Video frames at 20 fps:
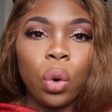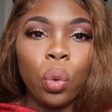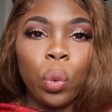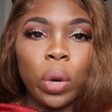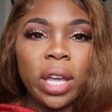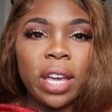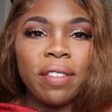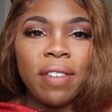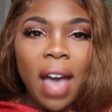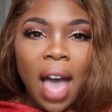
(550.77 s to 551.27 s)

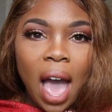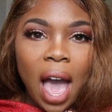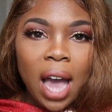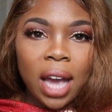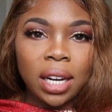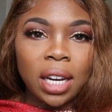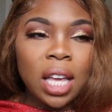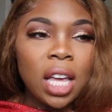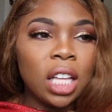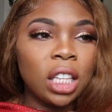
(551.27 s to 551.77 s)
We have
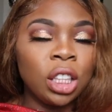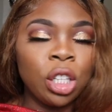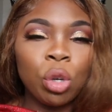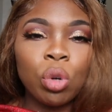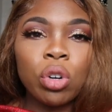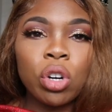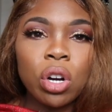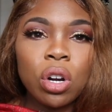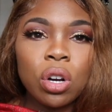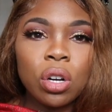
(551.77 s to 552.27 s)
had
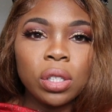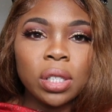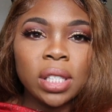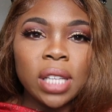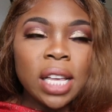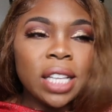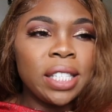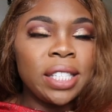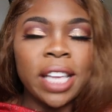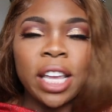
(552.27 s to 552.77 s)
little
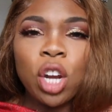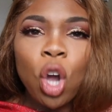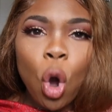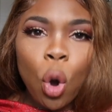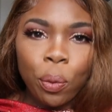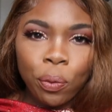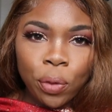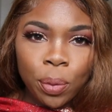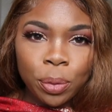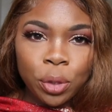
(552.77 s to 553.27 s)
girls sit
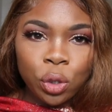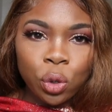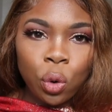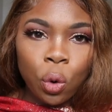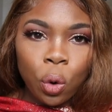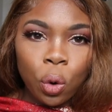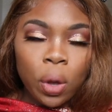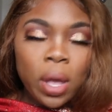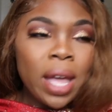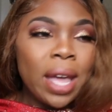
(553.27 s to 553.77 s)
home from
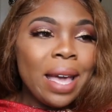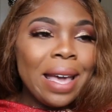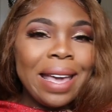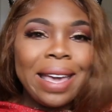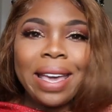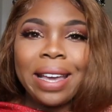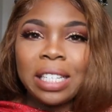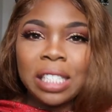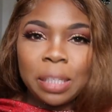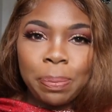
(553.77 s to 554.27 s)
school,
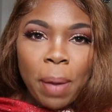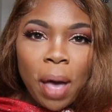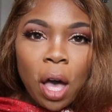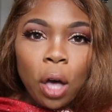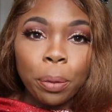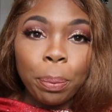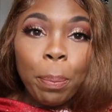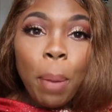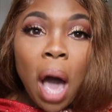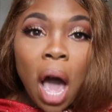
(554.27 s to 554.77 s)

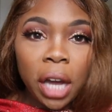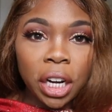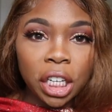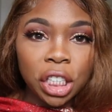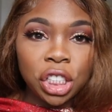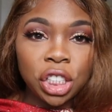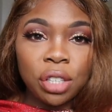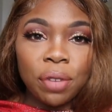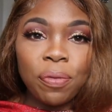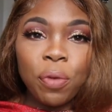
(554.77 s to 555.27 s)
expelled,
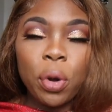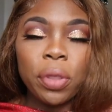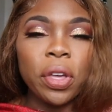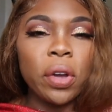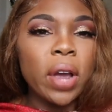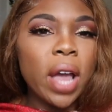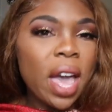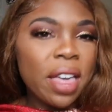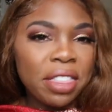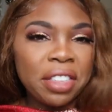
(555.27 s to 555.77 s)
punished for
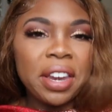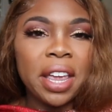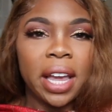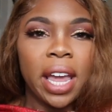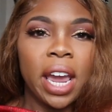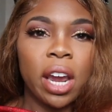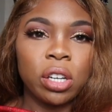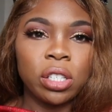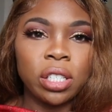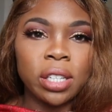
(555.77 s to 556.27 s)
their
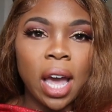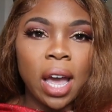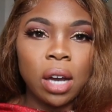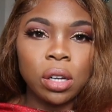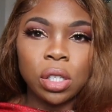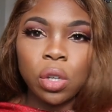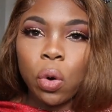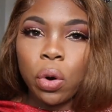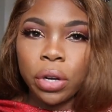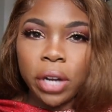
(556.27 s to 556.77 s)
ethnic
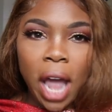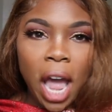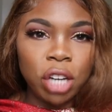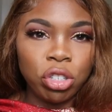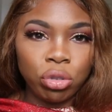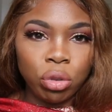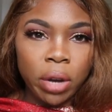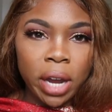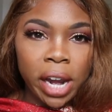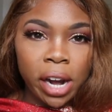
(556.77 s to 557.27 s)
hairstyles or
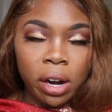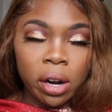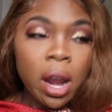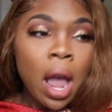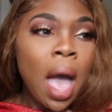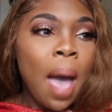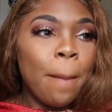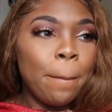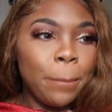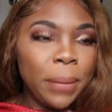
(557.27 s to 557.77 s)
natural
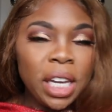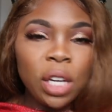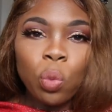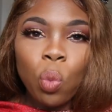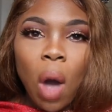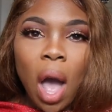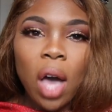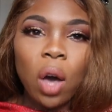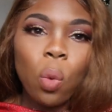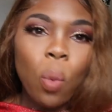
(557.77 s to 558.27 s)
hair.
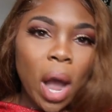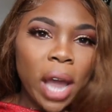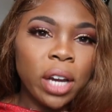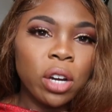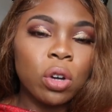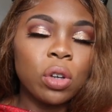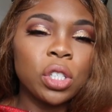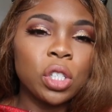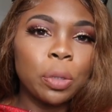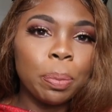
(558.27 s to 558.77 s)
Meanwhile,
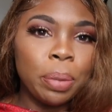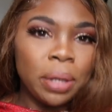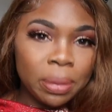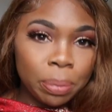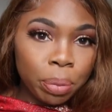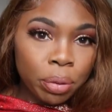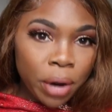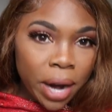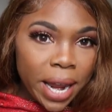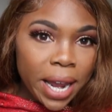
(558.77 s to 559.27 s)
white girls are
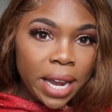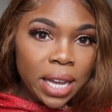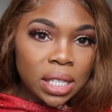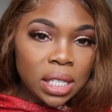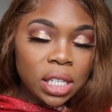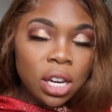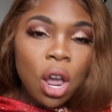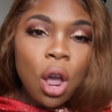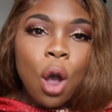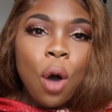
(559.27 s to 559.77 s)

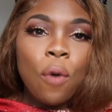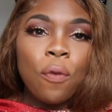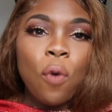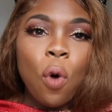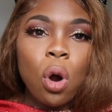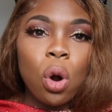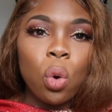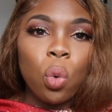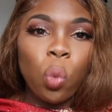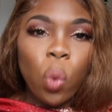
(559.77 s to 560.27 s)
praised
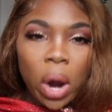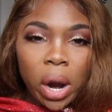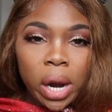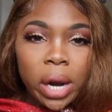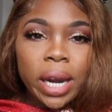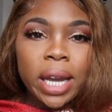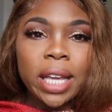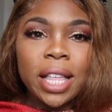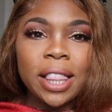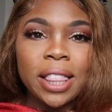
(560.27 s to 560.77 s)
for
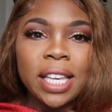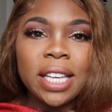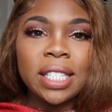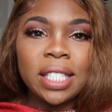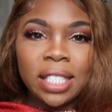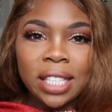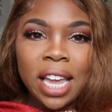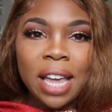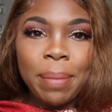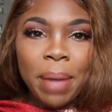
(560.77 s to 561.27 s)
wearing
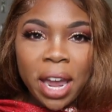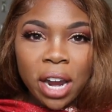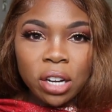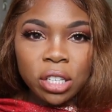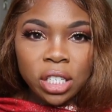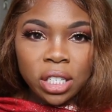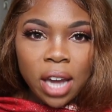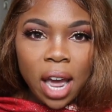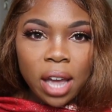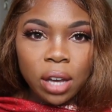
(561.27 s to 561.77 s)
these same
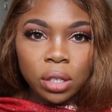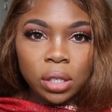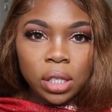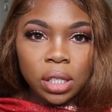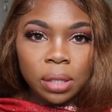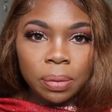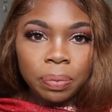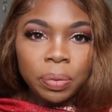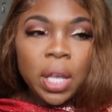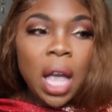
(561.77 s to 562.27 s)

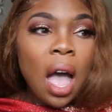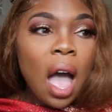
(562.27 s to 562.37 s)
hairstyles.